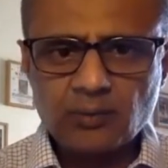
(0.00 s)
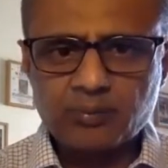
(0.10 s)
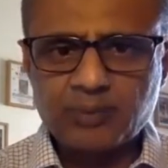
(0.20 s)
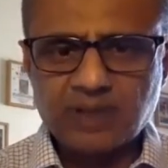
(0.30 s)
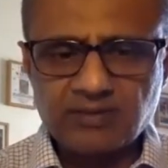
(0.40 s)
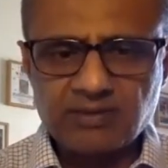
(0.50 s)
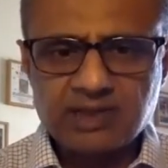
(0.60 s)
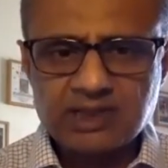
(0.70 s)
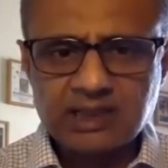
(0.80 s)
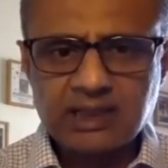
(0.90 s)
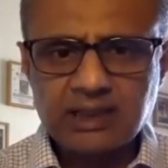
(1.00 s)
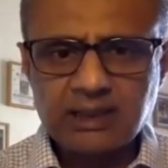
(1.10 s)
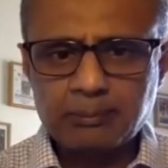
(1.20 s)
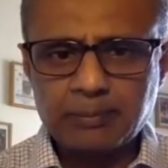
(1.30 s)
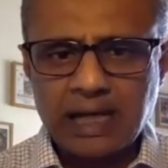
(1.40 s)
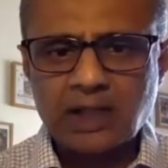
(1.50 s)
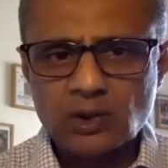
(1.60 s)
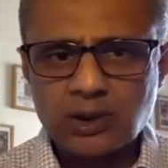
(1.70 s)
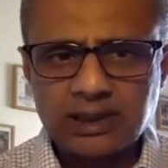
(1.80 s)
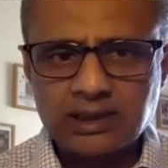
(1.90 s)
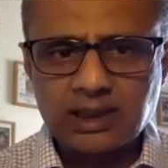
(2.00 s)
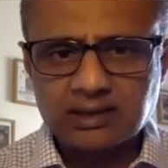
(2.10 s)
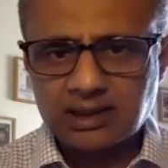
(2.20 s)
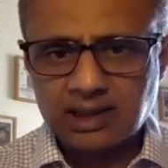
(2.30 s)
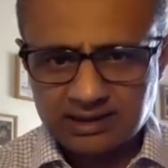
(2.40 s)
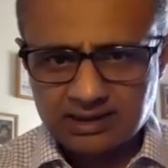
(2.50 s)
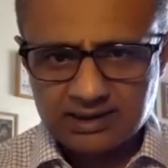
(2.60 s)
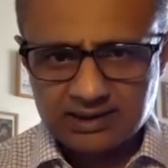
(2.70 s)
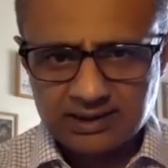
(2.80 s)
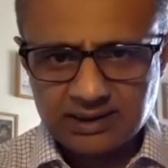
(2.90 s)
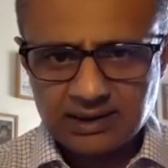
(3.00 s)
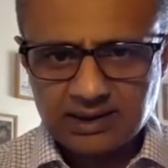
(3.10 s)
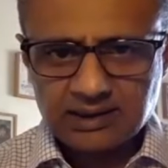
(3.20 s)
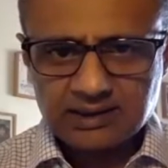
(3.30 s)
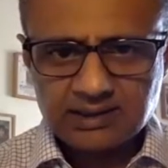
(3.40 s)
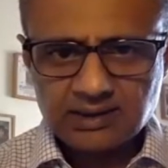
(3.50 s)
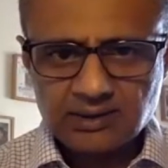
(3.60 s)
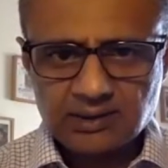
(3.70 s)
previously manually done tasks. So,